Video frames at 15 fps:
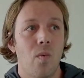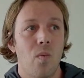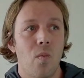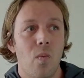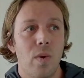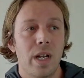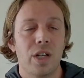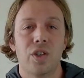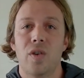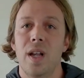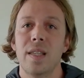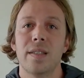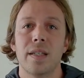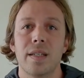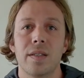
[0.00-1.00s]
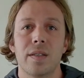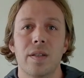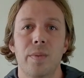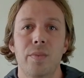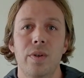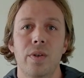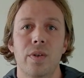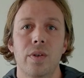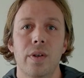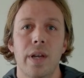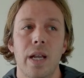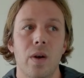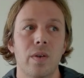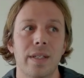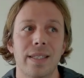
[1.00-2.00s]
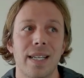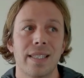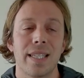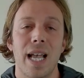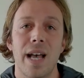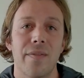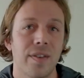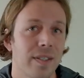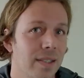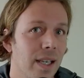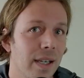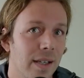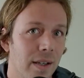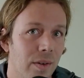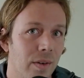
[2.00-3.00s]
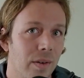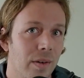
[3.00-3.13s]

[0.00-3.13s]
when it transits the moon, it only takes half a second.